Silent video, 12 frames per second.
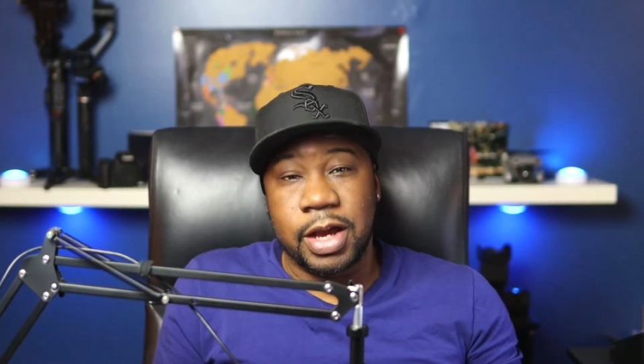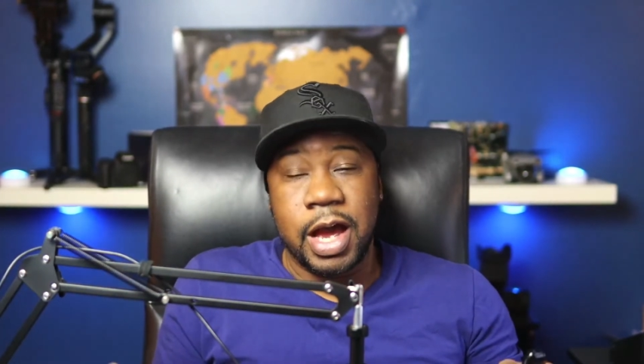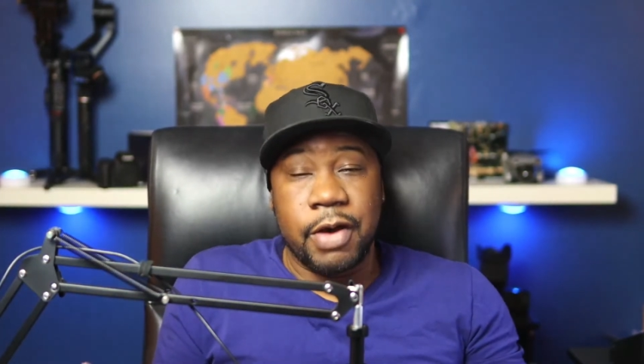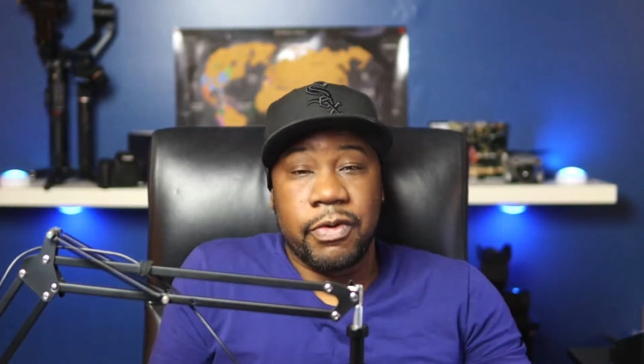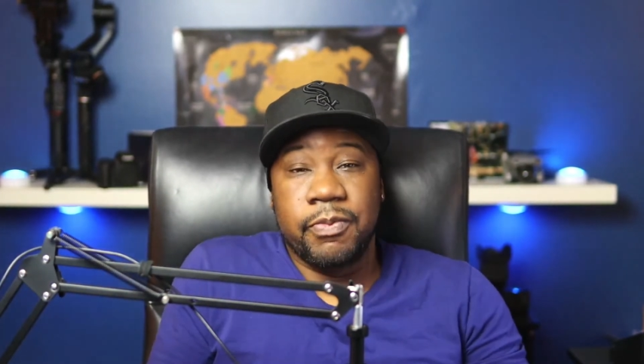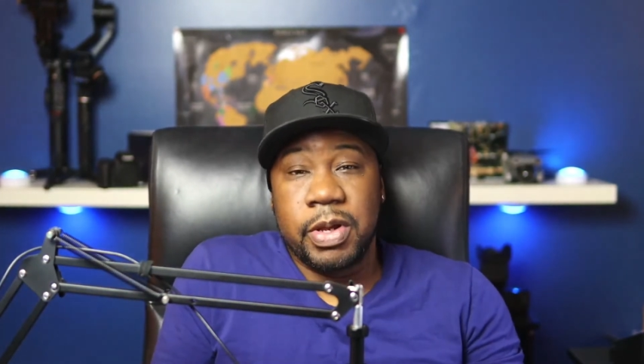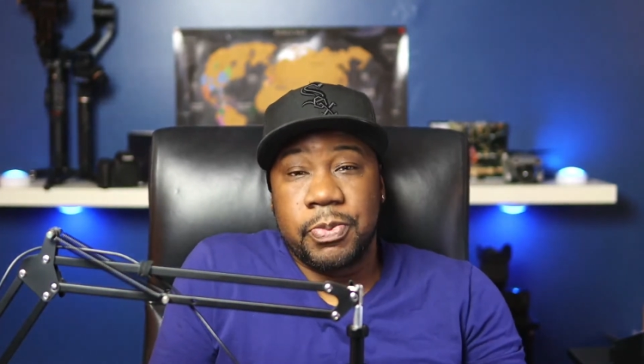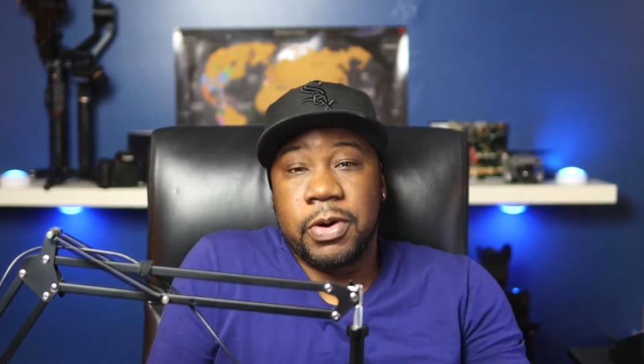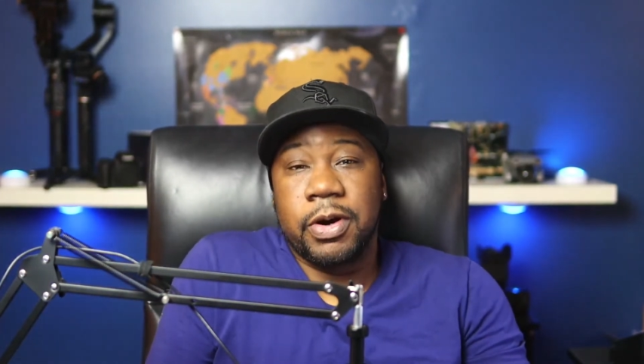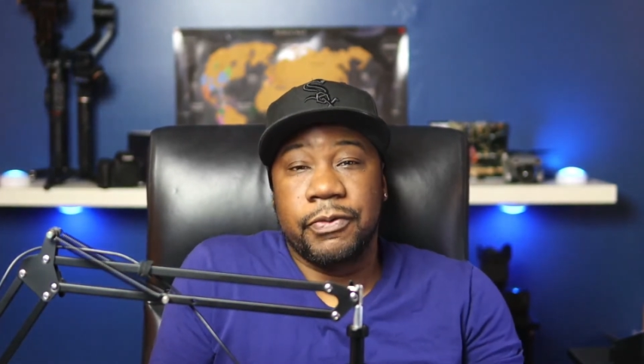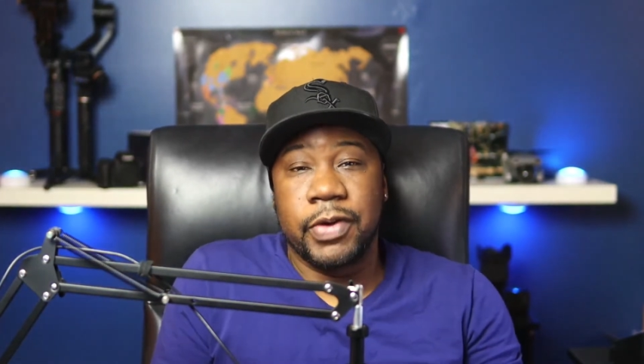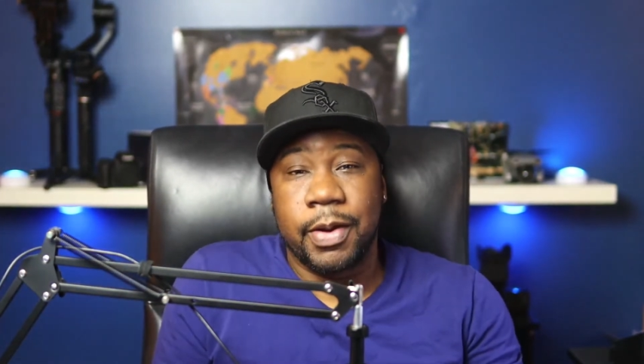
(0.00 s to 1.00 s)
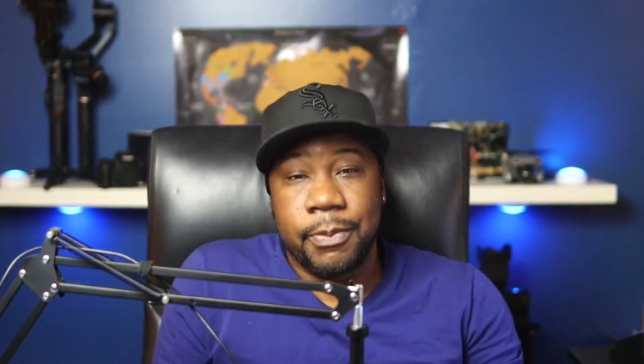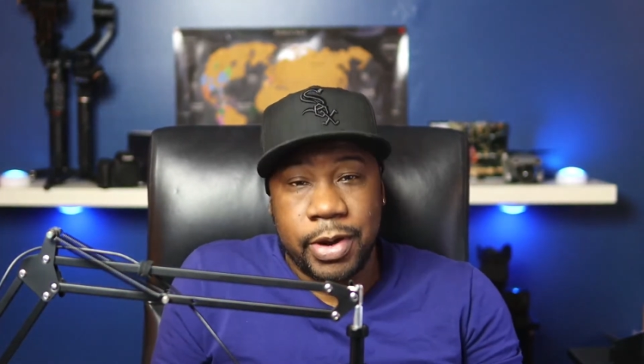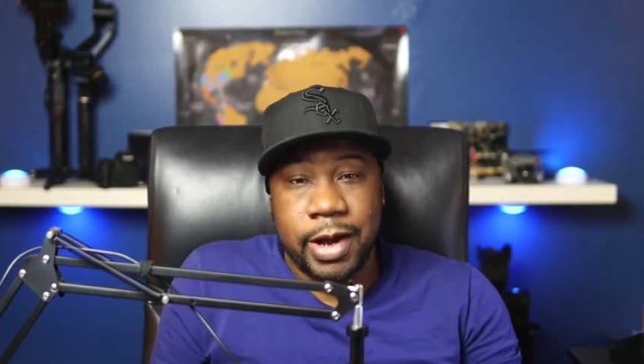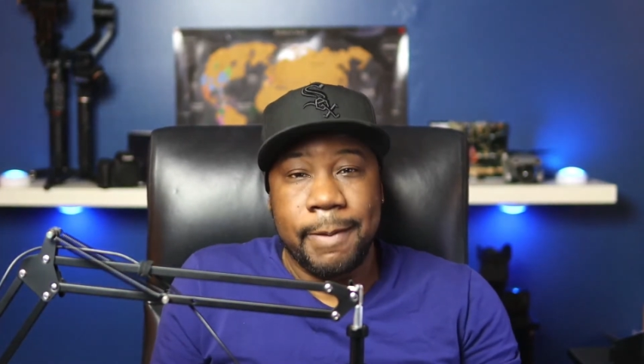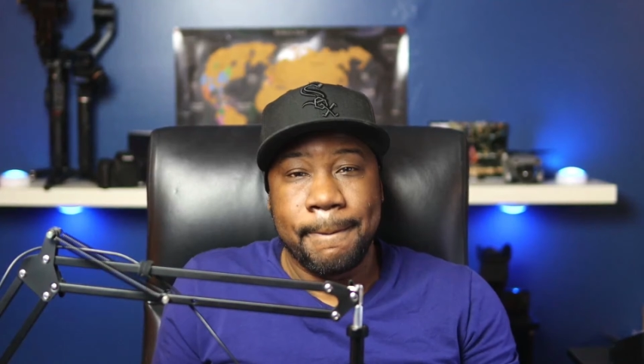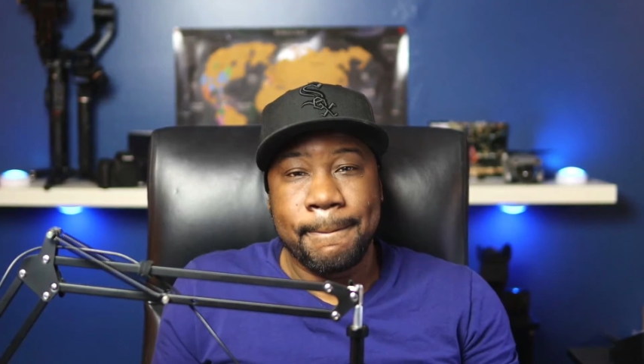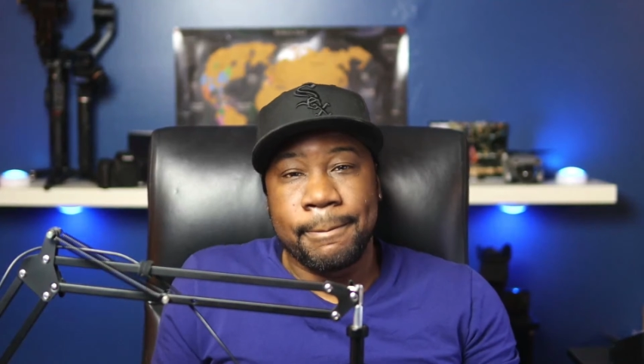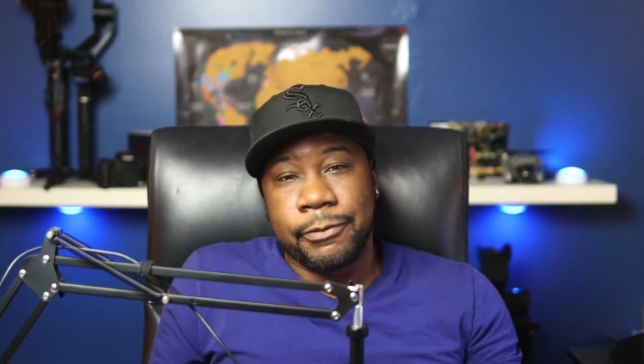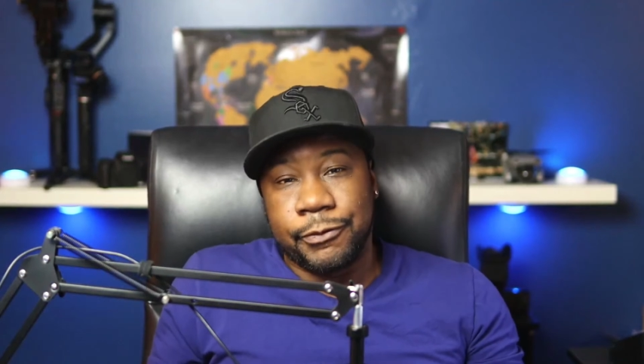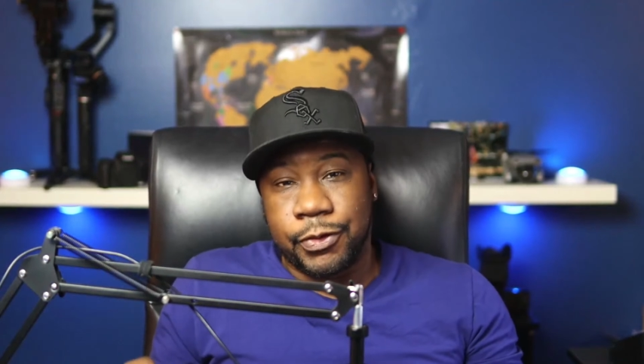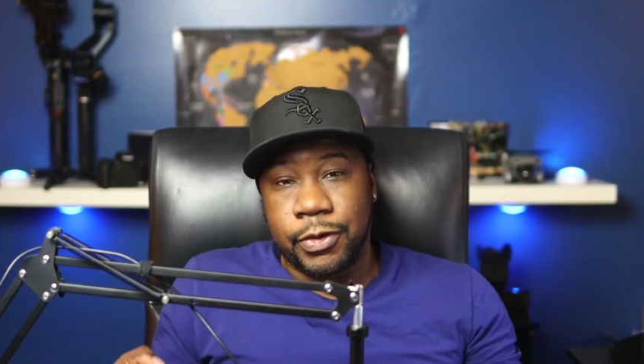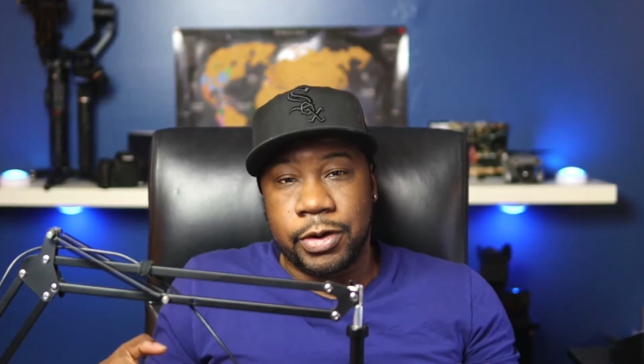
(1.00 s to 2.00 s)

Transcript: Nothing could ever be perfect. But